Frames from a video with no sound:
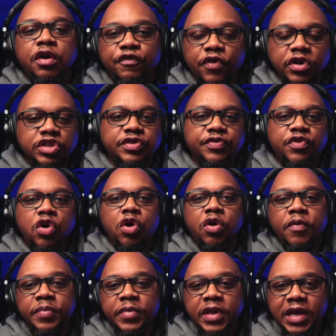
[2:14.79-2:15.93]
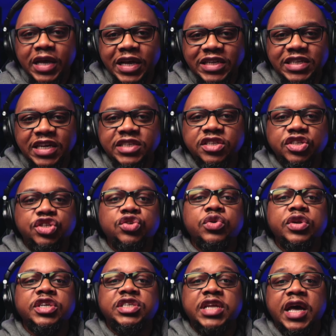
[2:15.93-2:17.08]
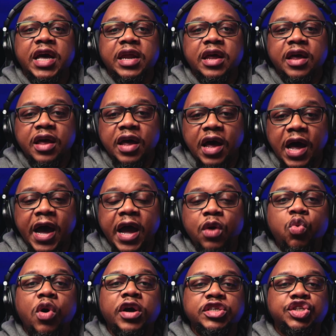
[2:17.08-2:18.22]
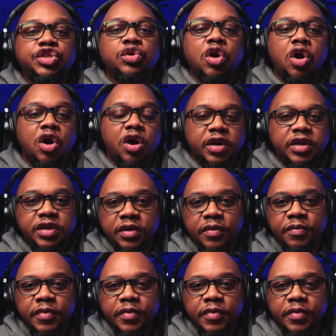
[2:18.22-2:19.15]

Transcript: First of all, he says to Judas that I want your heart.